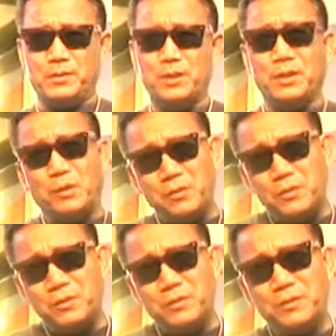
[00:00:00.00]
You know,
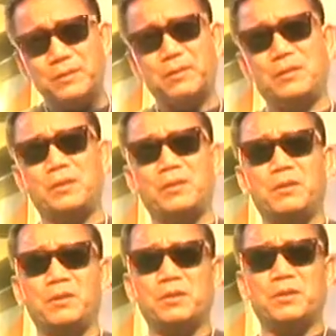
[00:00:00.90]

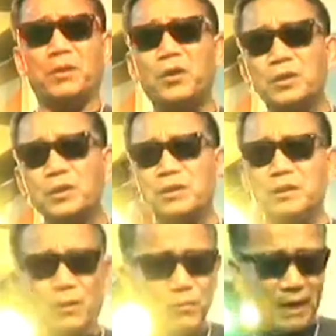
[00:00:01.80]
those
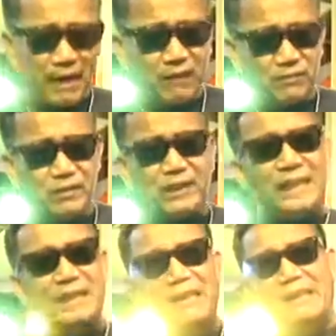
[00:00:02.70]
don't have
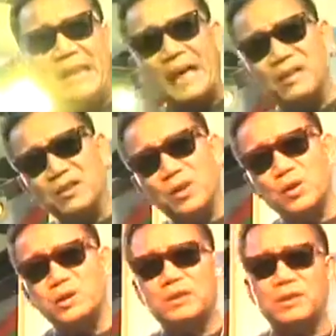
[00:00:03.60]
internet,
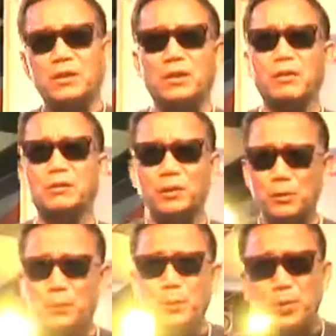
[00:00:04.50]
those, you know, so
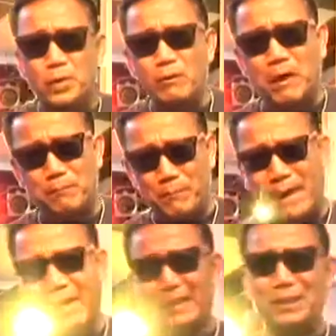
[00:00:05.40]
poor, don't have
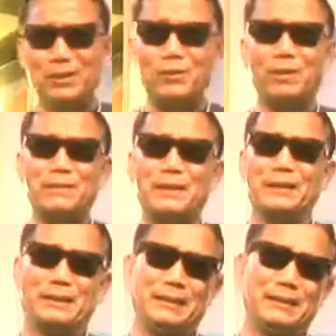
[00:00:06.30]
money, you know what I mean?
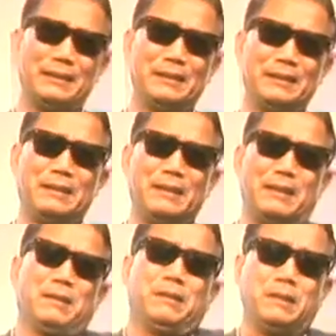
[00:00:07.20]

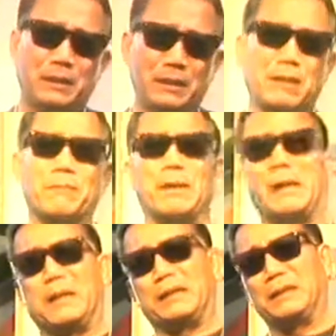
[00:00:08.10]
Come
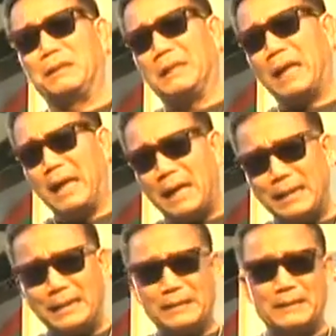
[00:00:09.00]
on,
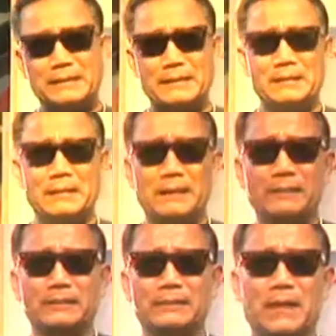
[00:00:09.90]
guy.
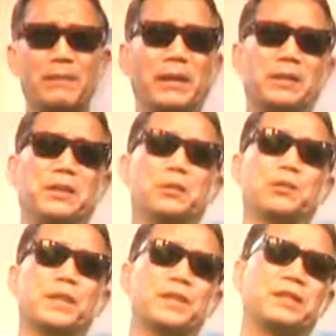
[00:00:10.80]
I mean, you
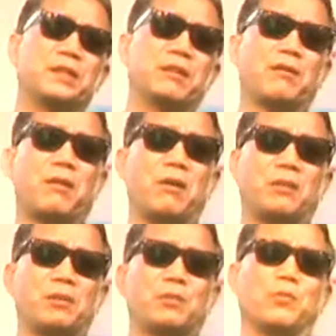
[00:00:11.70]
rich, you know, or
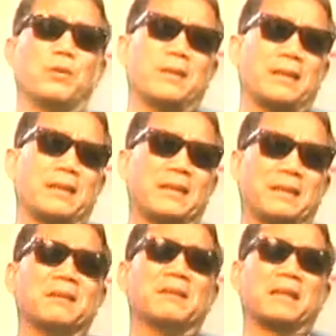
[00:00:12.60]
you
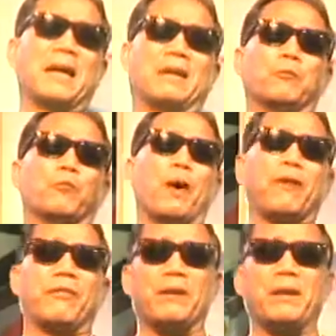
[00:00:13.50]
kind of
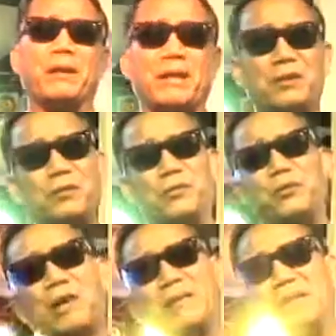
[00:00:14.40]
wealthy, and you know, you have